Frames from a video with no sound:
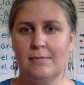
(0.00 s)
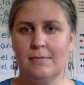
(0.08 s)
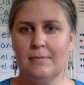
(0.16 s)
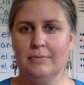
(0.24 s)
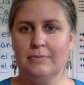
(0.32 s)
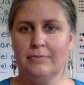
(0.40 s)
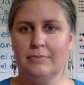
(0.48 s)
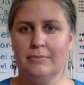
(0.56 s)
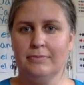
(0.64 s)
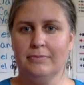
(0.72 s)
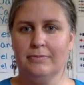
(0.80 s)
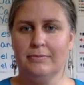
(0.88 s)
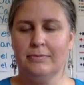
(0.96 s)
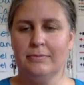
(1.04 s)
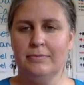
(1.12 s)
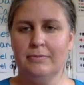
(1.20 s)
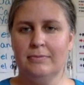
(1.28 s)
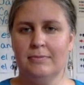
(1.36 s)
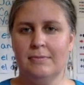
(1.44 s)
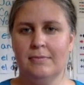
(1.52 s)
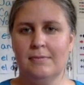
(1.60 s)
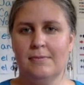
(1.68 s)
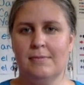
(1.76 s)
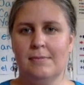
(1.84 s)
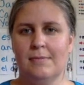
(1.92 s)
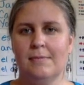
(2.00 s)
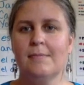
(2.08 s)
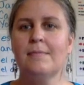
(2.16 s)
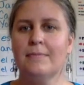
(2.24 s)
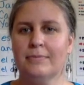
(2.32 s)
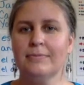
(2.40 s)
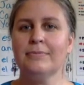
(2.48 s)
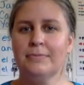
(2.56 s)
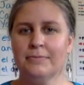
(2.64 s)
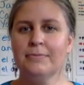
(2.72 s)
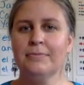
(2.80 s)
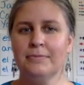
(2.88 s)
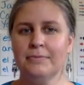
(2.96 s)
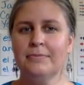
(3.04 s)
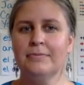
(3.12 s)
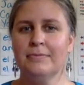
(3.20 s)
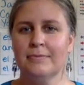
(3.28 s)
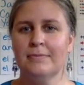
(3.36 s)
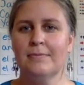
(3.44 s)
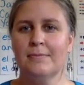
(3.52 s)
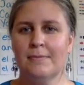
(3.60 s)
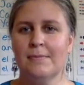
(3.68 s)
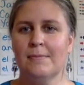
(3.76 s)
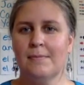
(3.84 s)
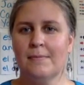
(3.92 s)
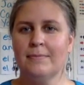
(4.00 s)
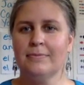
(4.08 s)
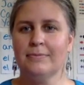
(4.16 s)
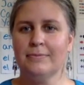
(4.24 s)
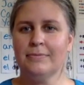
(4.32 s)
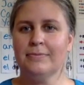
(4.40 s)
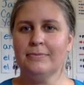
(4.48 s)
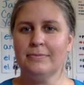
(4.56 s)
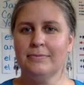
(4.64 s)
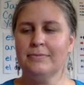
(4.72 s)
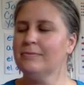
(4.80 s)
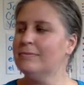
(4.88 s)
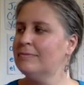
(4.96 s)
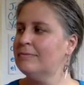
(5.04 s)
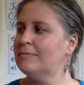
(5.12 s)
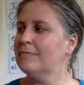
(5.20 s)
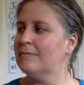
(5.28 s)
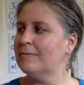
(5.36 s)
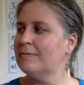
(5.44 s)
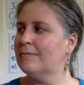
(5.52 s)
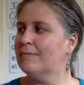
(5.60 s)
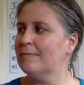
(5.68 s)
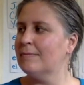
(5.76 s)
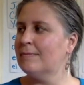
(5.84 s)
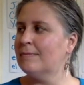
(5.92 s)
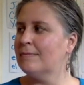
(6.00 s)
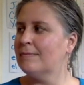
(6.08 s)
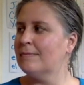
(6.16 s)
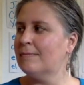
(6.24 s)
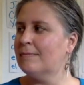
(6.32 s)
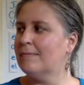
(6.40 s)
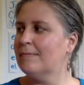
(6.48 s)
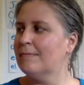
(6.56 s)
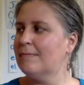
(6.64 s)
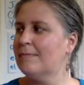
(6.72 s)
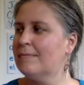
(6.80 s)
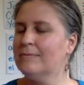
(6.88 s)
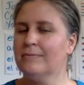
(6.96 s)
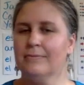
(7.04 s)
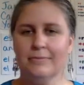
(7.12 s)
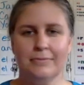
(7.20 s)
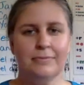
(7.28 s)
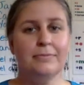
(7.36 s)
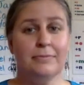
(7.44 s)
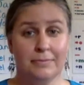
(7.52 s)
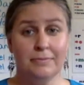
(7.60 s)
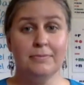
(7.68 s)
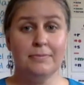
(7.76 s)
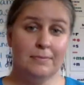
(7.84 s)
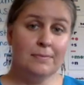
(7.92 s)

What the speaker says: [no speech]